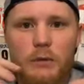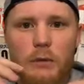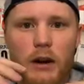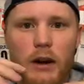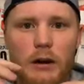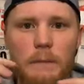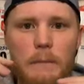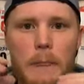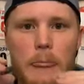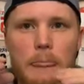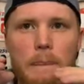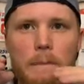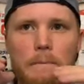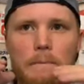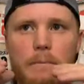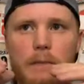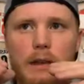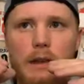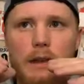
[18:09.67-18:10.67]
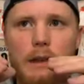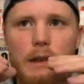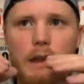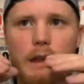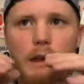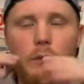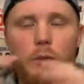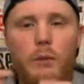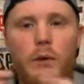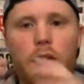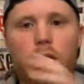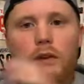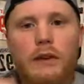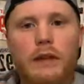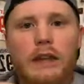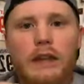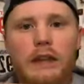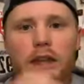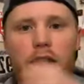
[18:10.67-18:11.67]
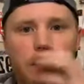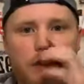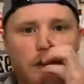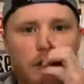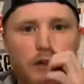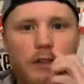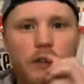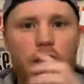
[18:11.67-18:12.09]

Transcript: where it will get easier.